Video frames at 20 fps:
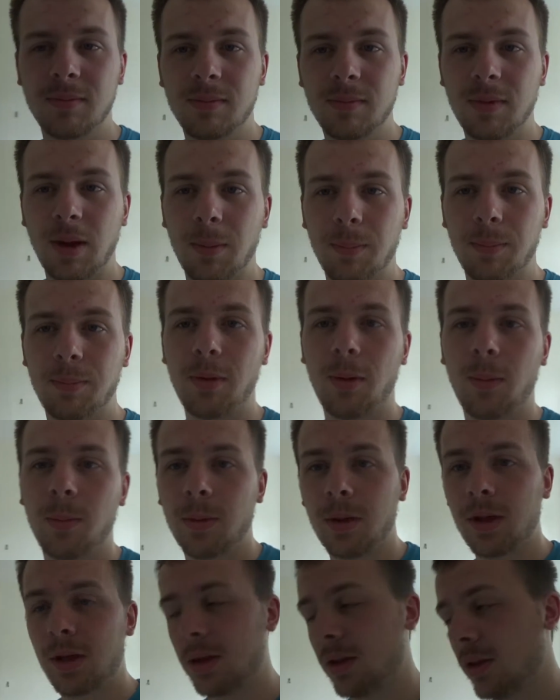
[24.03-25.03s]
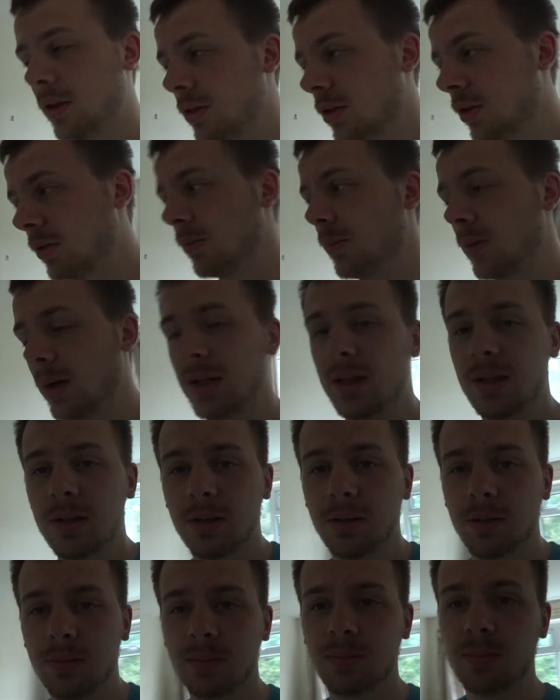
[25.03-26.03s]
I'm probably going to just wait
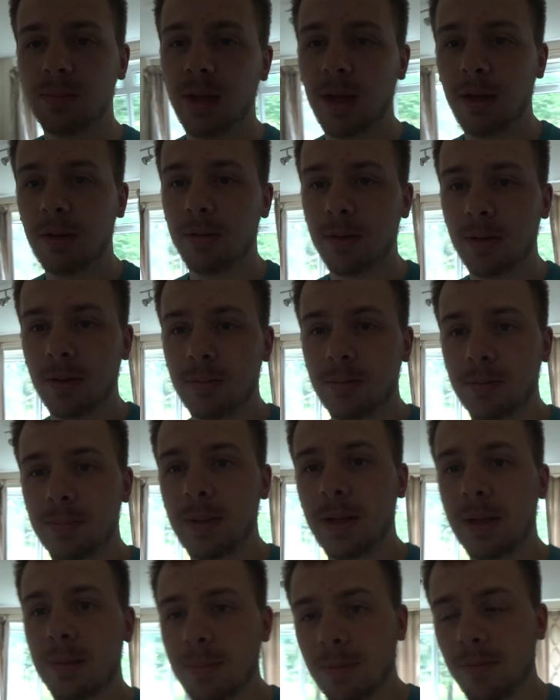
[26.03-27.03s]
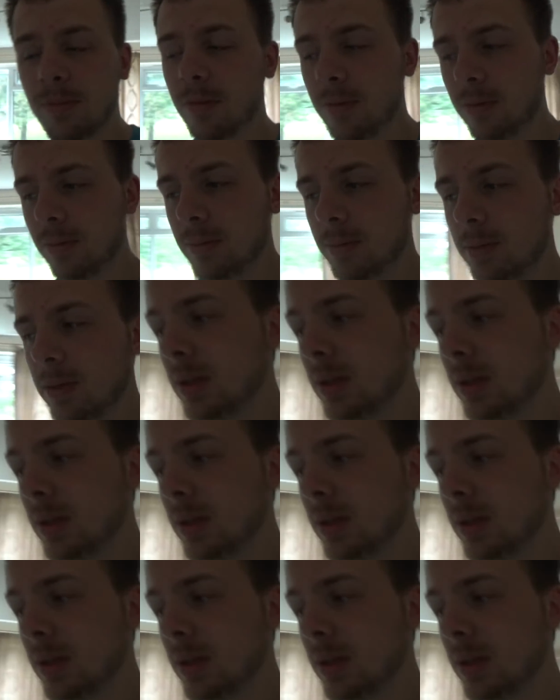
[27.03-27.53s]
till Aaron comes back before